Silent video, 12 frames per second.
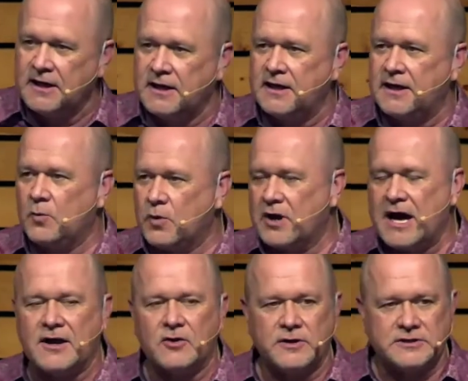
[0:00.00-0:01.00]
And we're
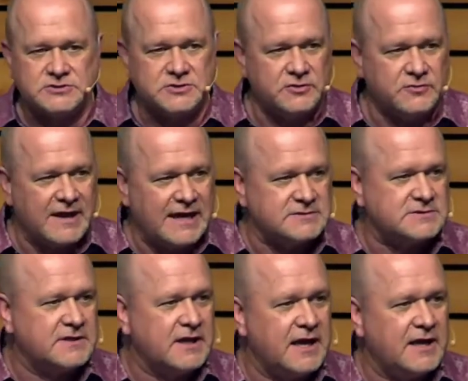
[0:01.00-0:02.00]
not going to do that
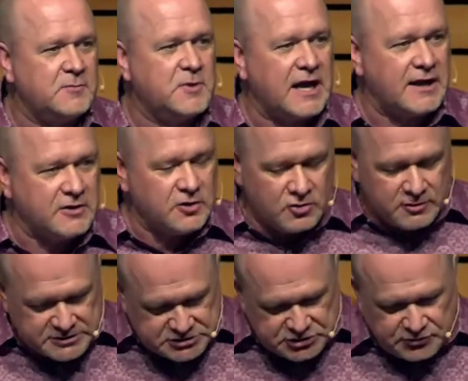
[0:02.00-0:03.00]
today, but I
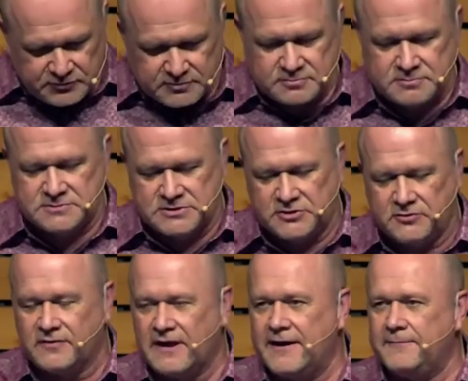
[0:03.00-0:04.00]
encourage you to do
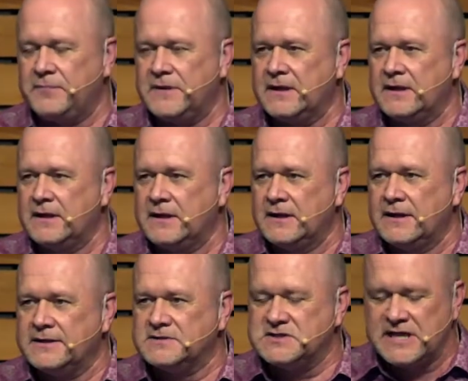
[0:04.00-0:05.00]
that.
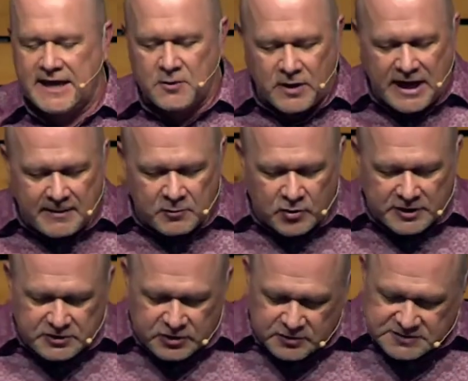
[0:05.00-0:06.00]
Instead, what I'm going
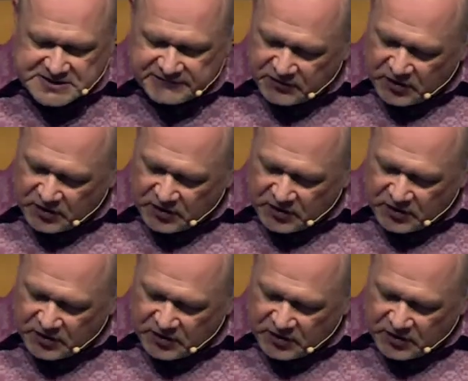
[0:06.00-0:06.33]
to do is give an